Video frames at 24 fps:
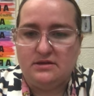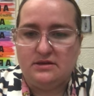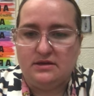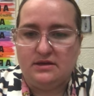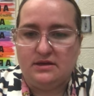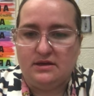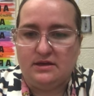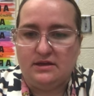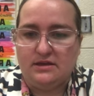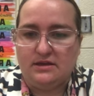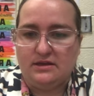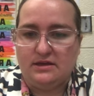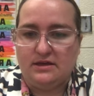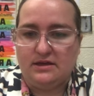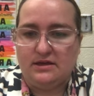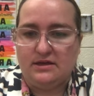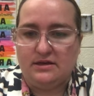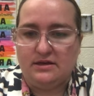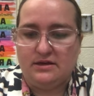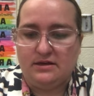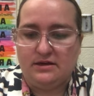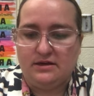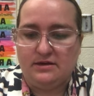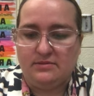And
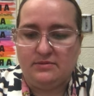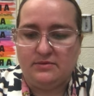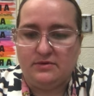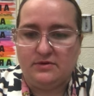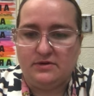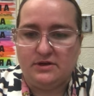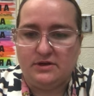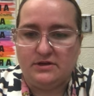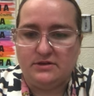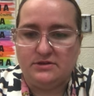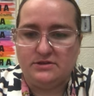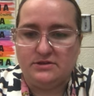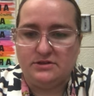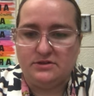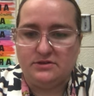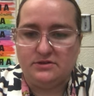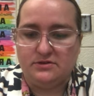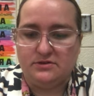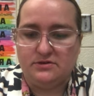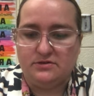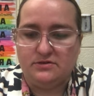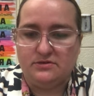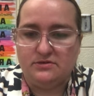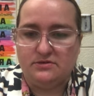then I'm going
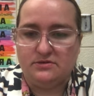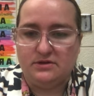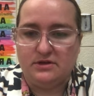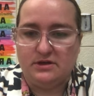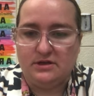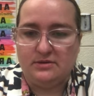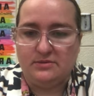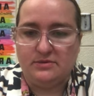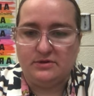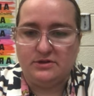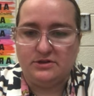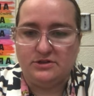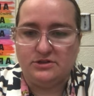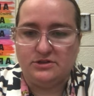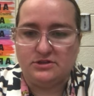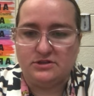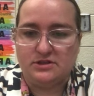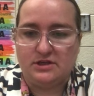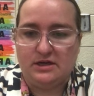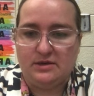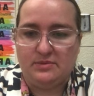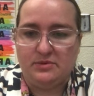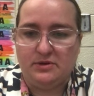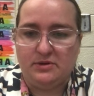to just
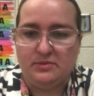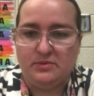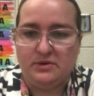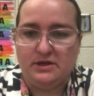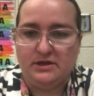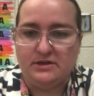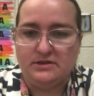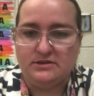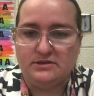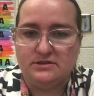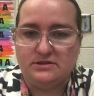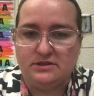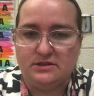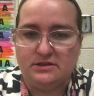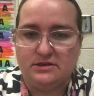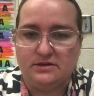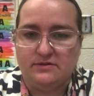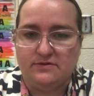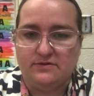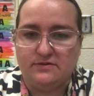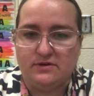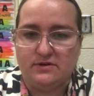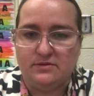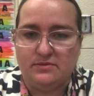copy paste to
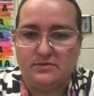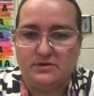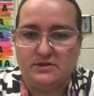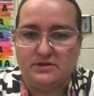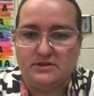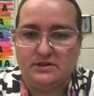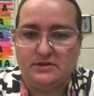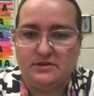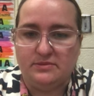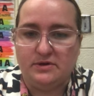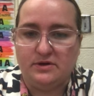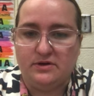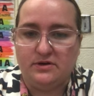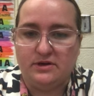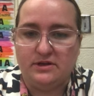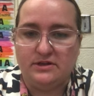confirm the email.